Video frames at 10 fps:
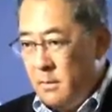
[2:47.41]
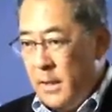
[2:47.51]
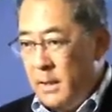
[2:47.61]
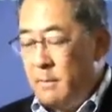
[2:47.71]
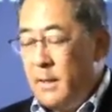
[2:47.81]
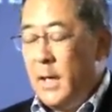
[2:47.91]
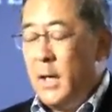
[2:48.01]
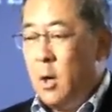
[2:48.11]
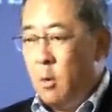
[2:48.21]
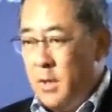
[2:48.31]
and
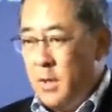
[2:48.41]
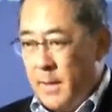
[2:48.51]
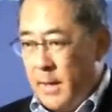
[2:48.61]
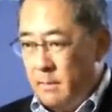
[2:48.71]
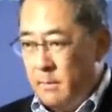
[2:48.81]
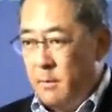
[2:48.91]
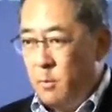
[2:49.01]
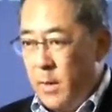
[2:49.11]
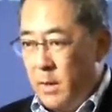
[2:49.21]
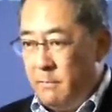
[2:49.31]
thinking only about the
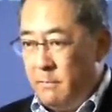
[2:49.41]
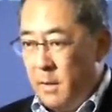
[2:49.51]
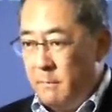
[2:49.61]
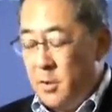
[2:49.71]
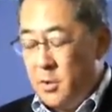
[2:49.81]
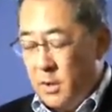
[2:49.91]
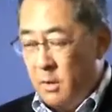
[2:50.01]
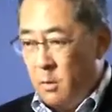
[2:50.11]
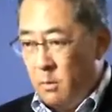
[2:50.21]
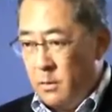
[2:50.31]
welfare of the
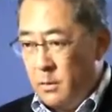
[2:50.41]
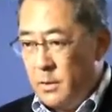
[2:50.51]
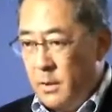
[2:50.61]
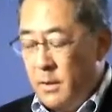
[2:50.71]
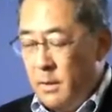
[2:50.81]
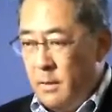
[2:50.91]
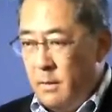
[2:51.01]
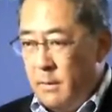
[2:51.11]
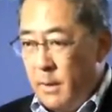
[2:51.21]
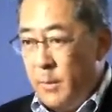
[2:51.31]
shareholders
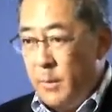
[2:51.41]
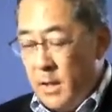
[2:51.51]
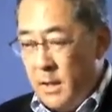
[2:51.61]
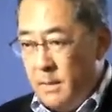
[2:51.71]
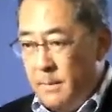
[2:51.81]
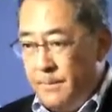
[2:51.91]
that we need.